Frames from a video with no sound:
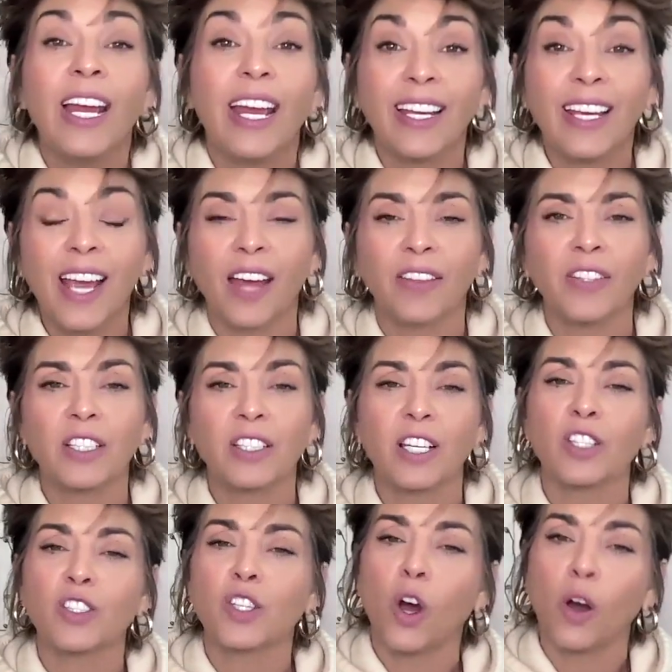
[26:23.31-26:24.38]
And Kathy
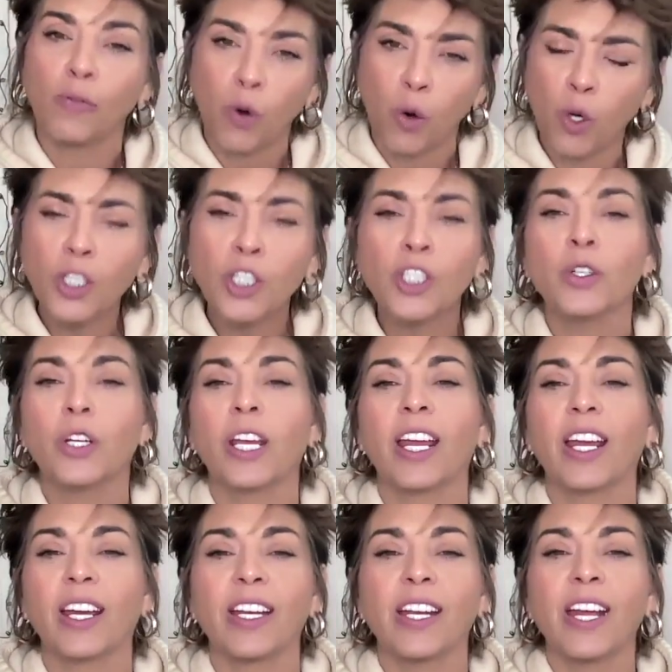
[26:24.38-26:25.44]
says, of course you
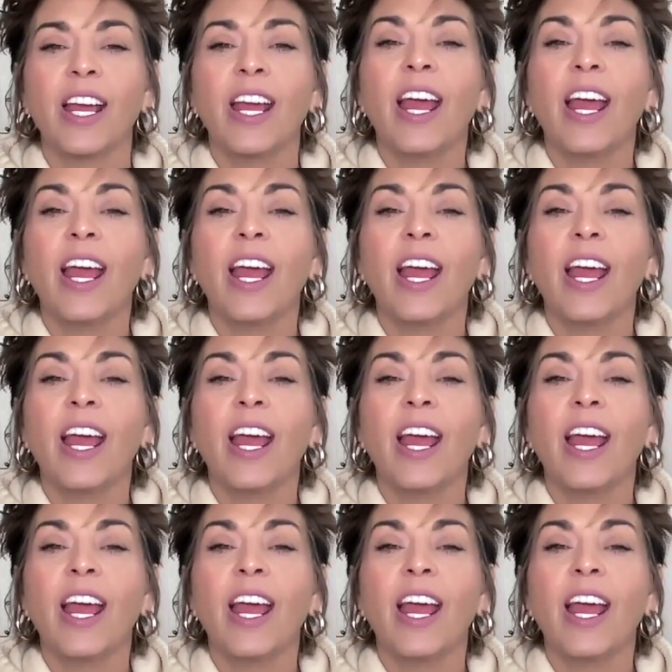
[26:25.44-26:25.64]
can.